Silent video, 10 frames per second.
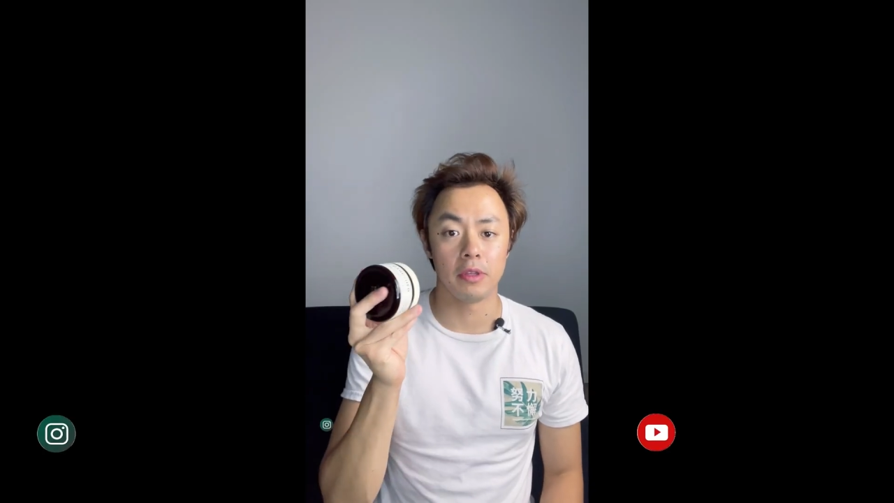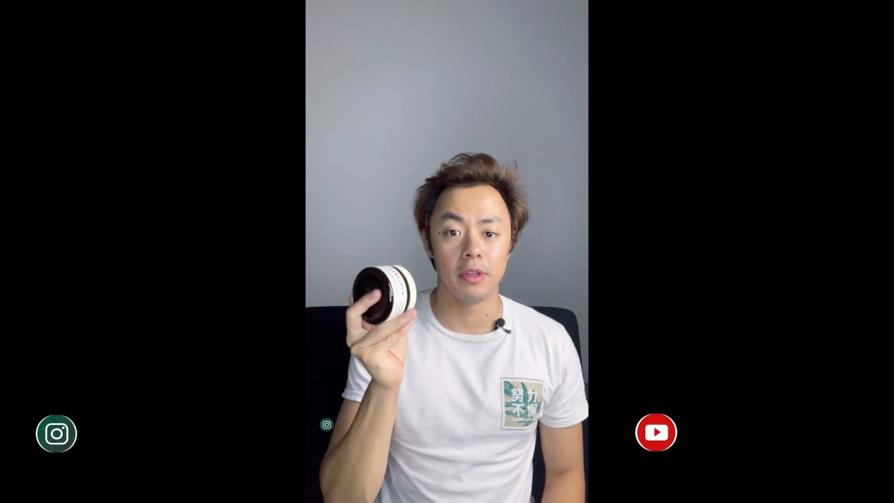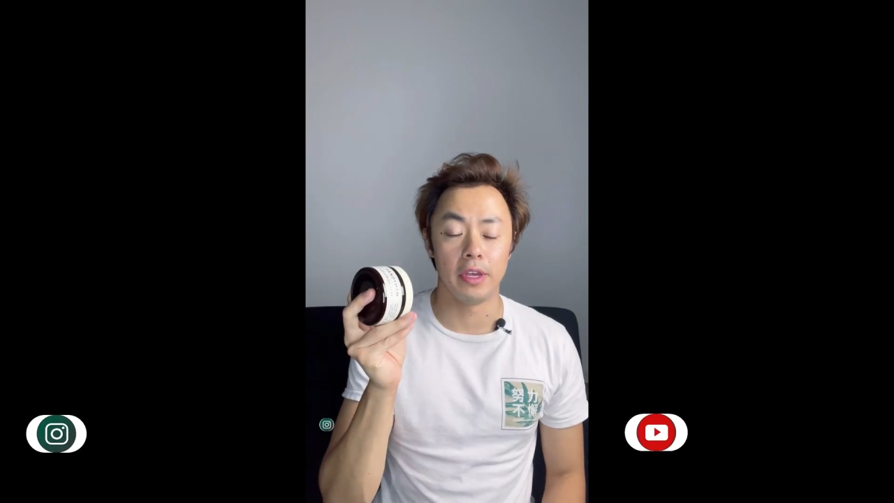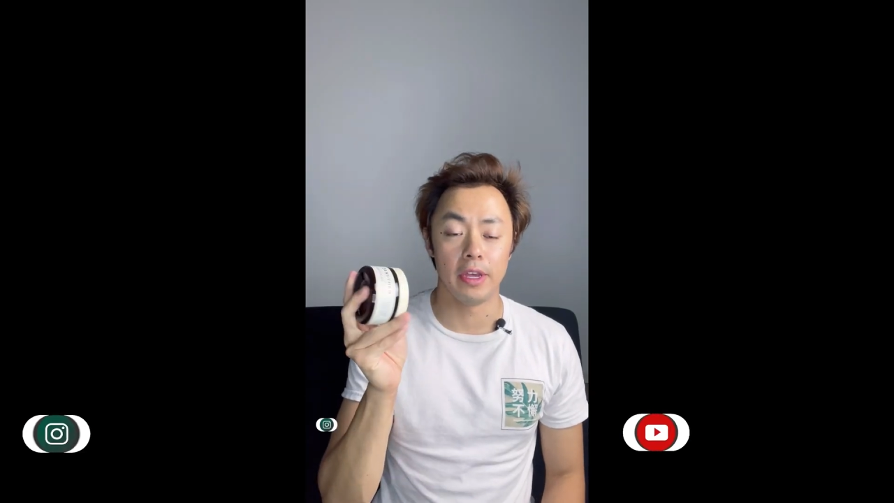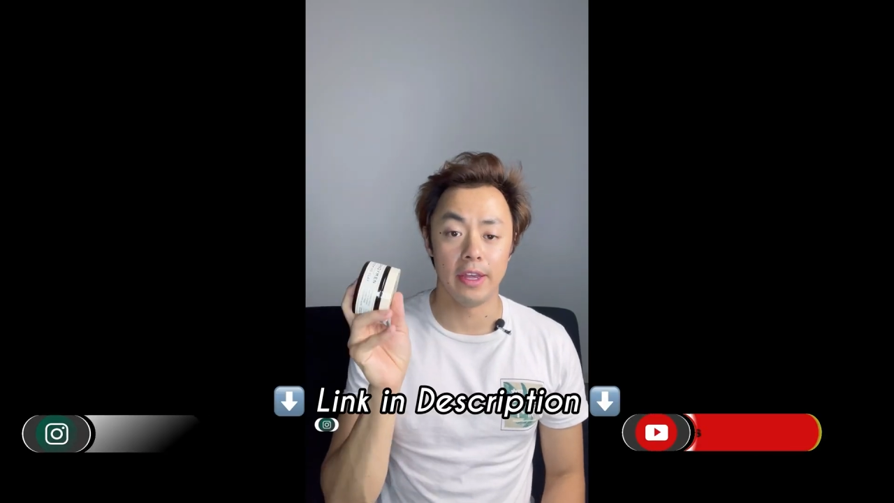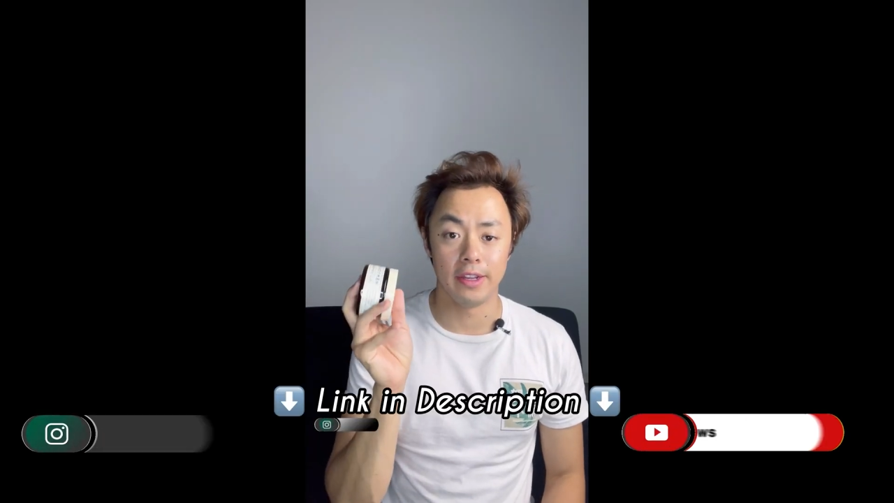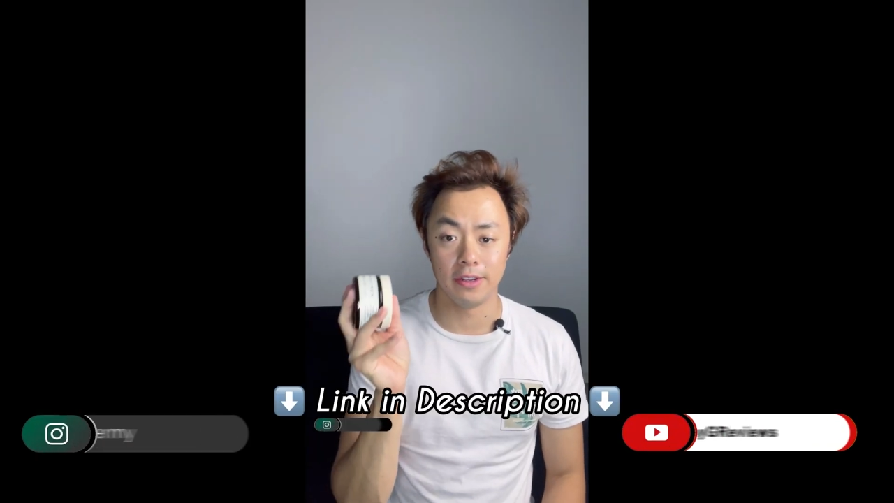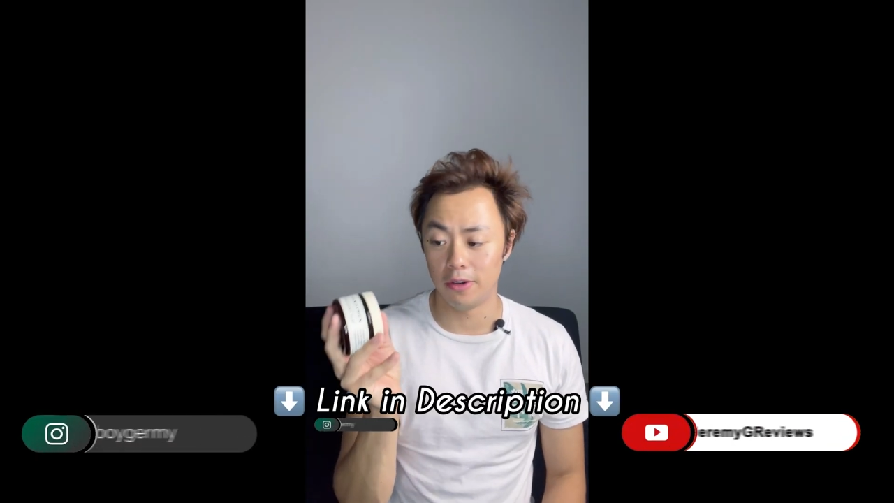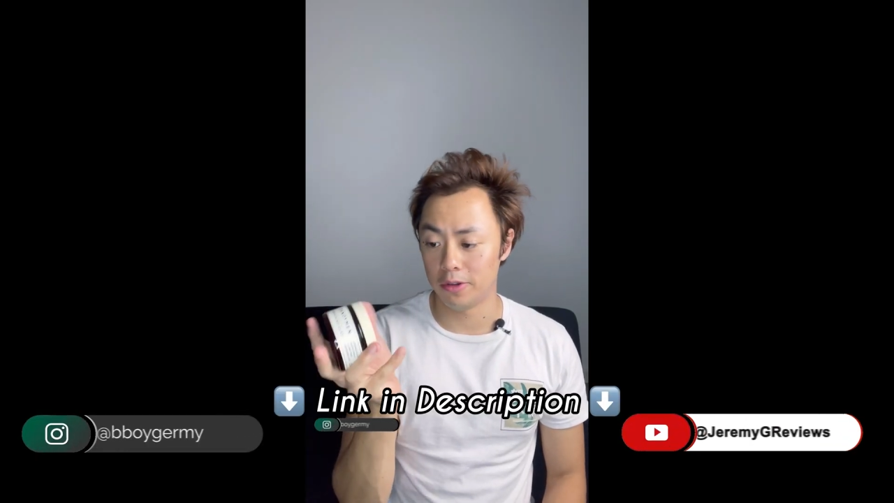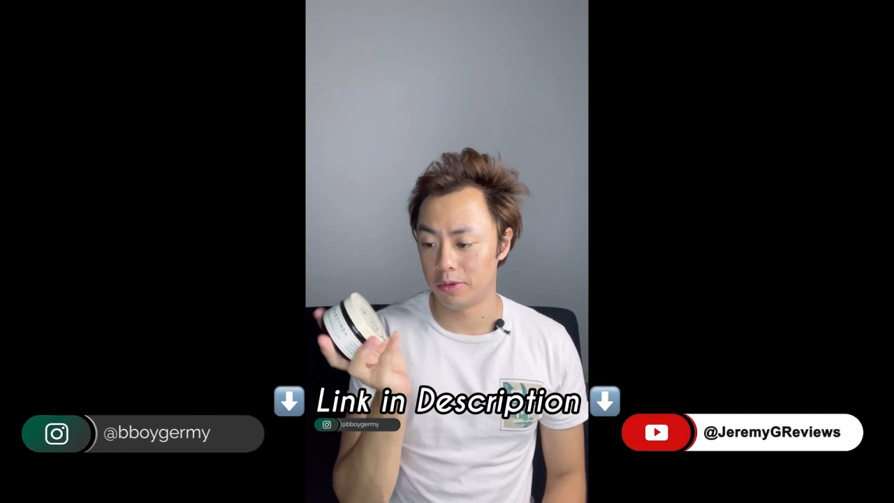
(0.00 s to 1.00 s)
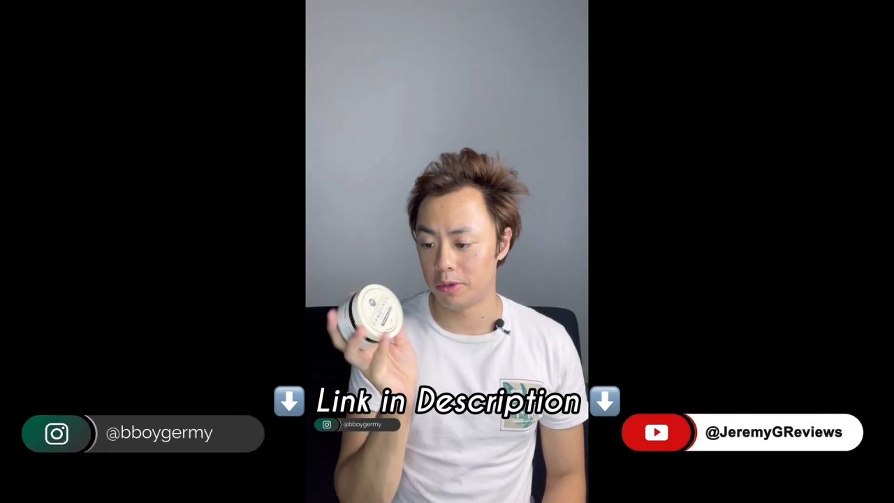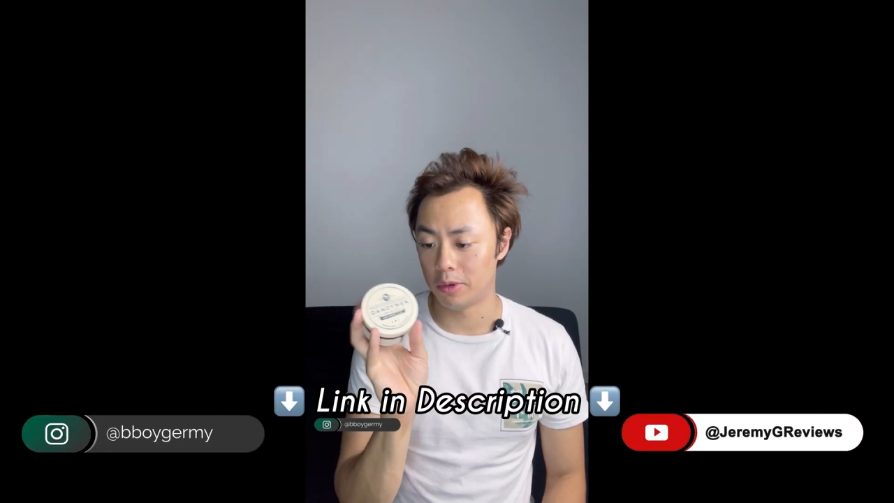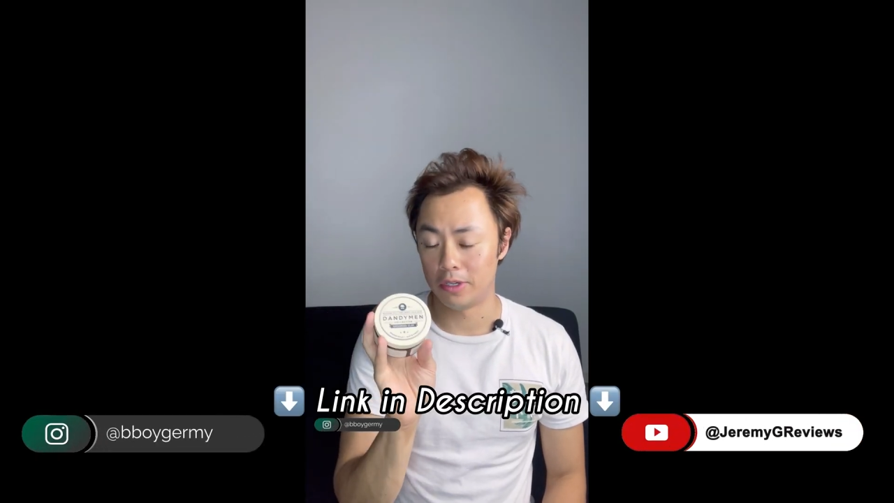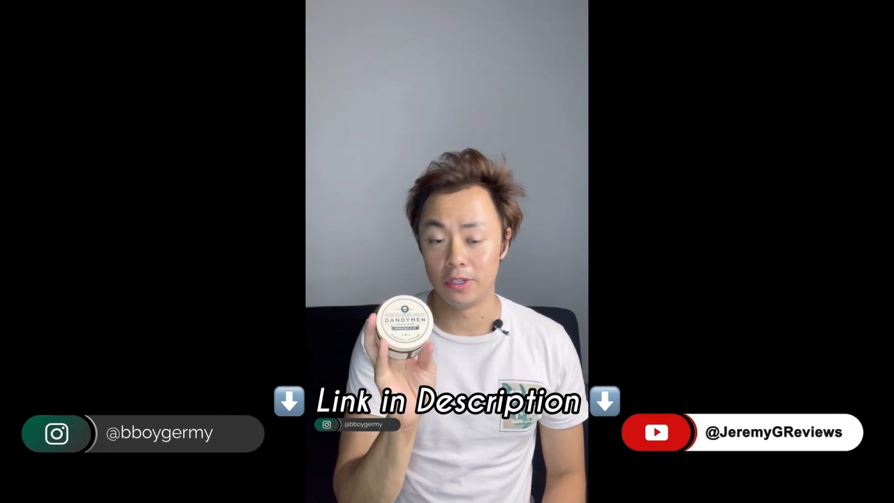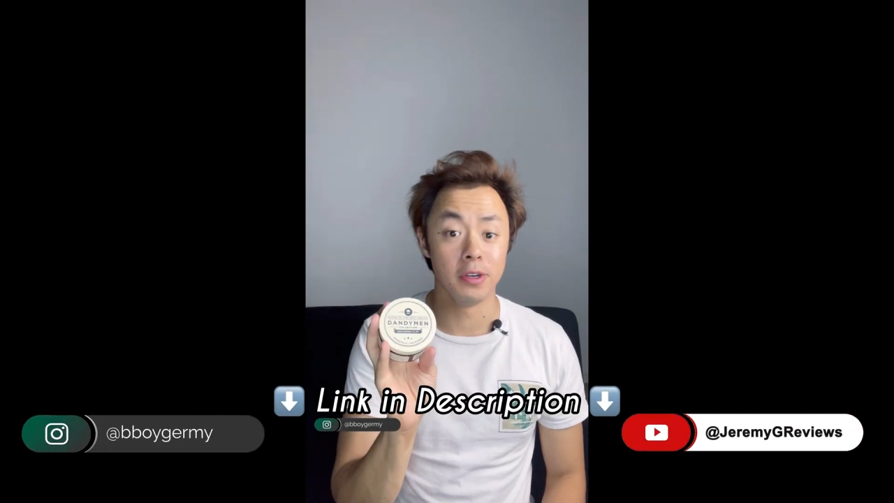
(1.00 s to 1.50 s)
clay, and all you really
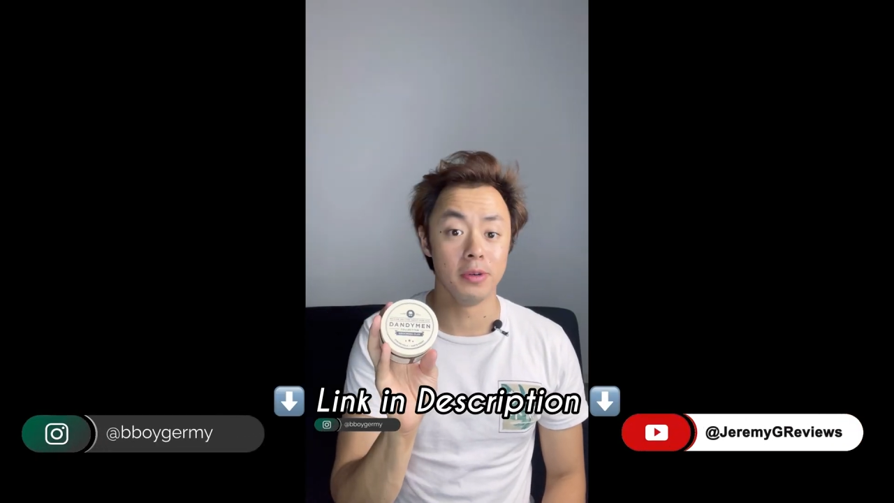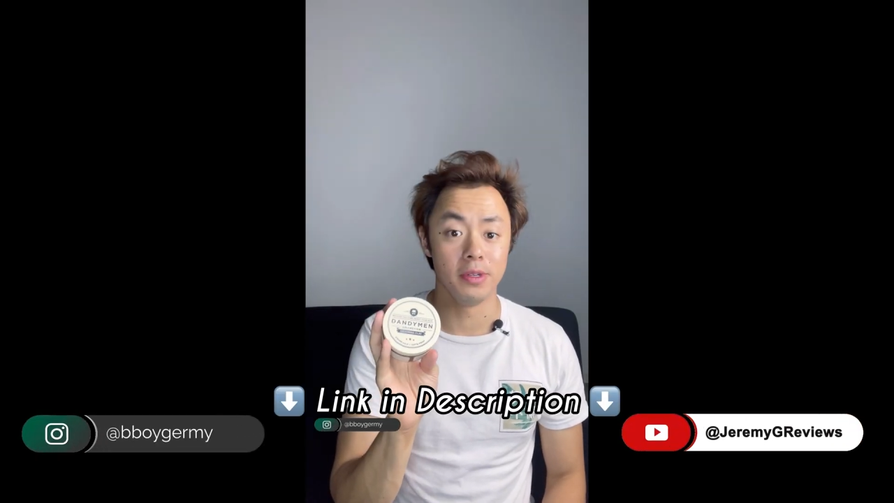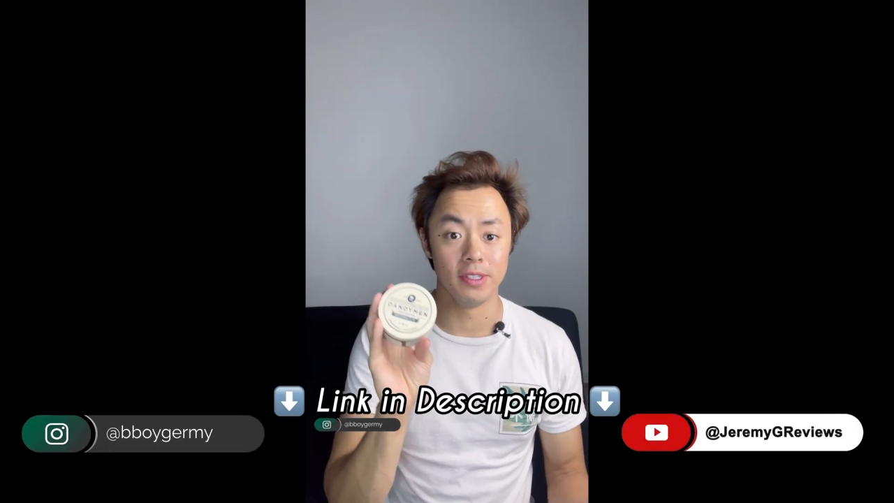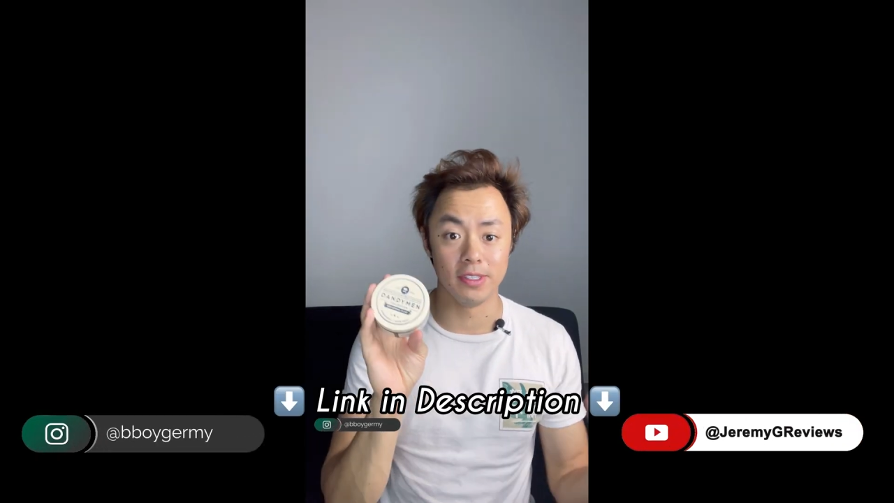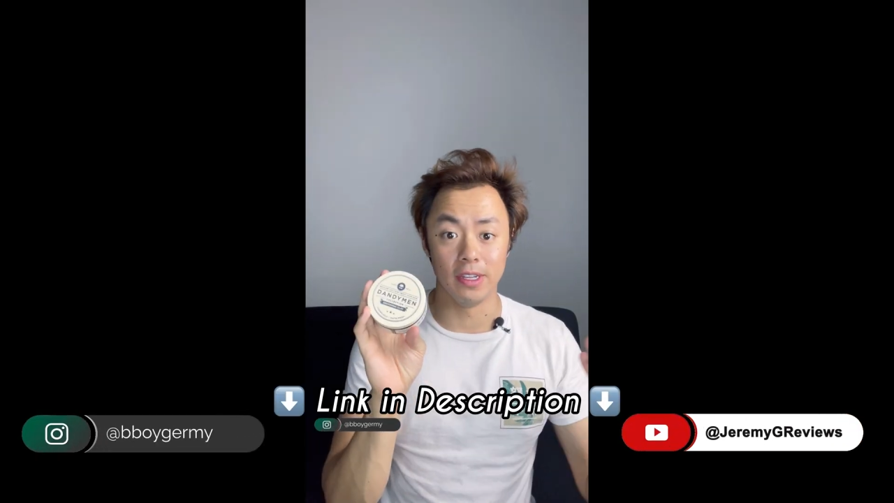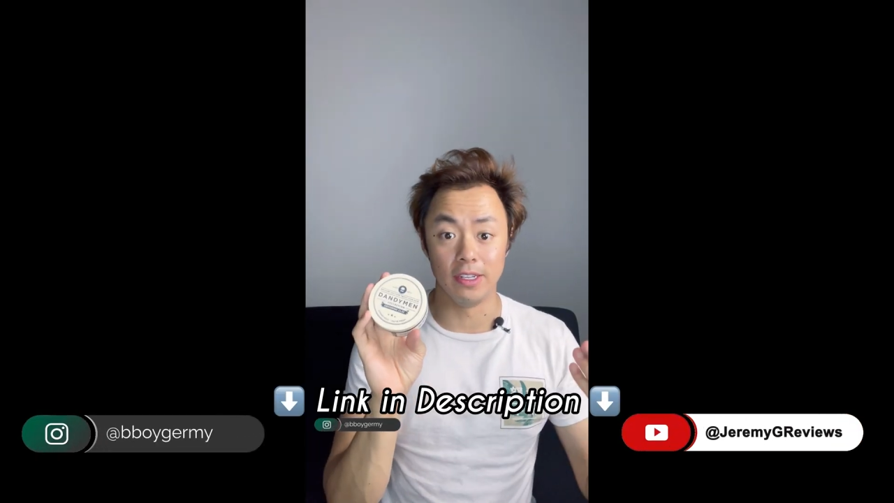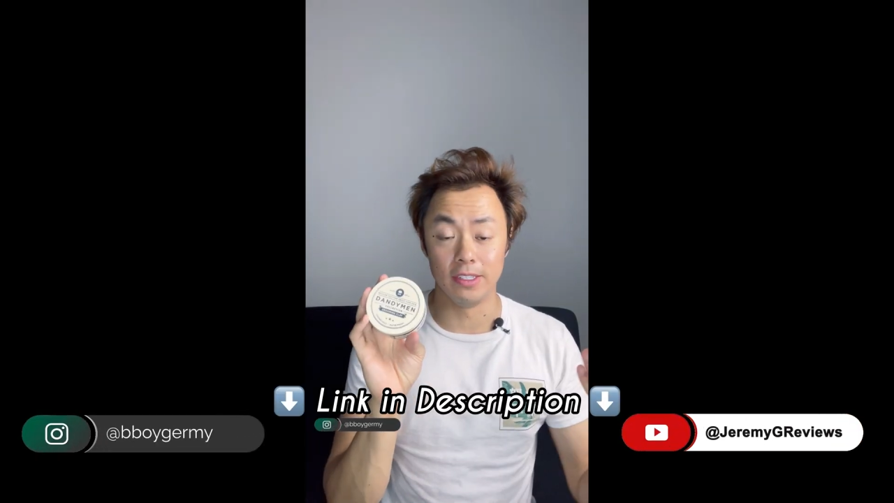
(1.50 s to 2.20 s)
want to know is,